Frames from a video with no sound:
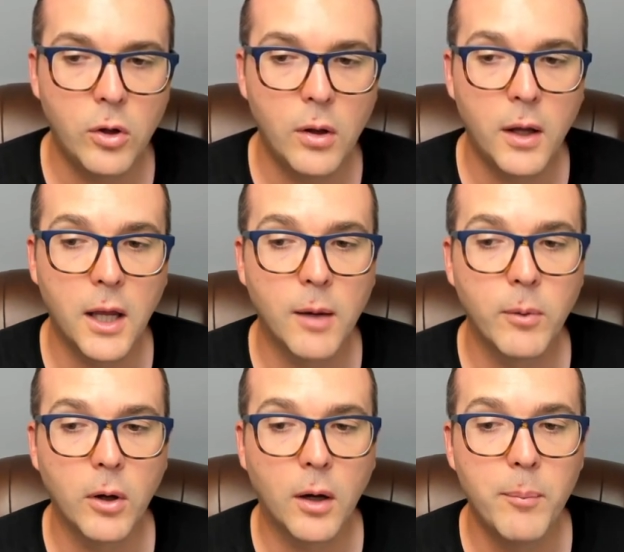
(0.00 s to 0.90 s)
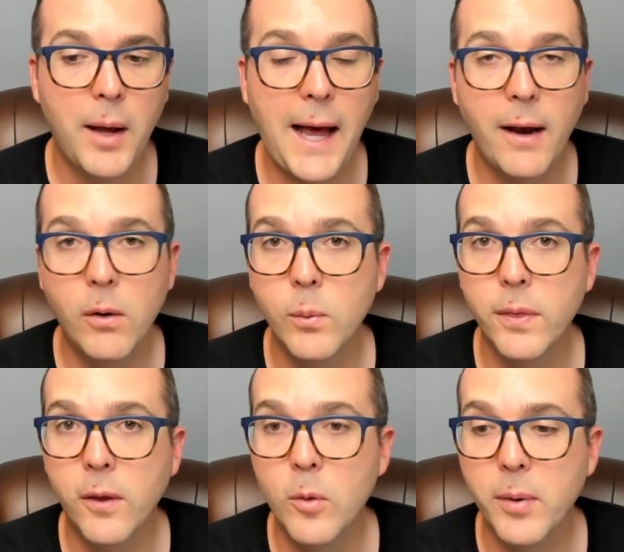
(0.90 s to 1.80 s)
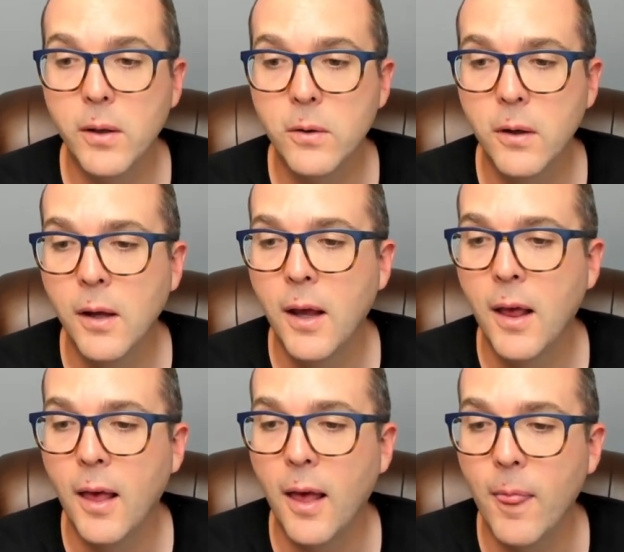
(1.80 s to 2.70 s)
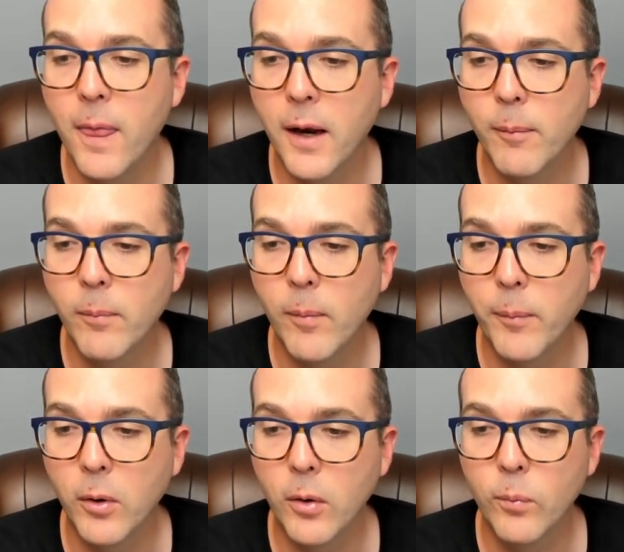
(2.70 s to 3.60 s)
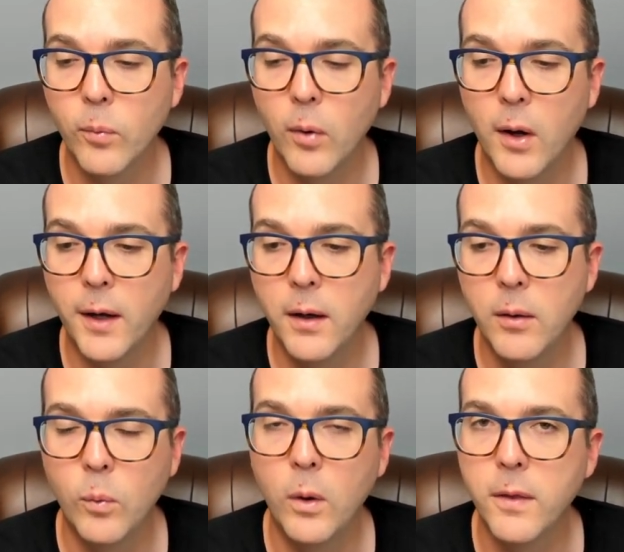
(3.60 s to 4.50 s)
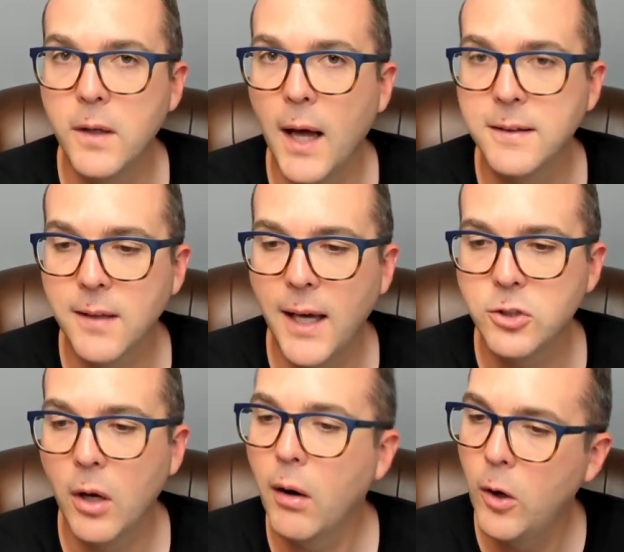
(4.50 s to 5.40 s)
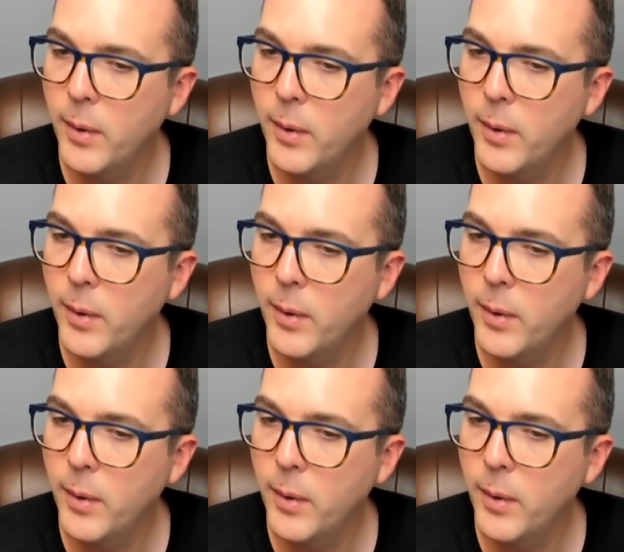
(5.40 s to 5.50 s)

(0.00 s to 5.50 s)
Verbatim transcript: Again, I'm going to compile with Go build. And then I'm, I'm gonna run with dot slash hello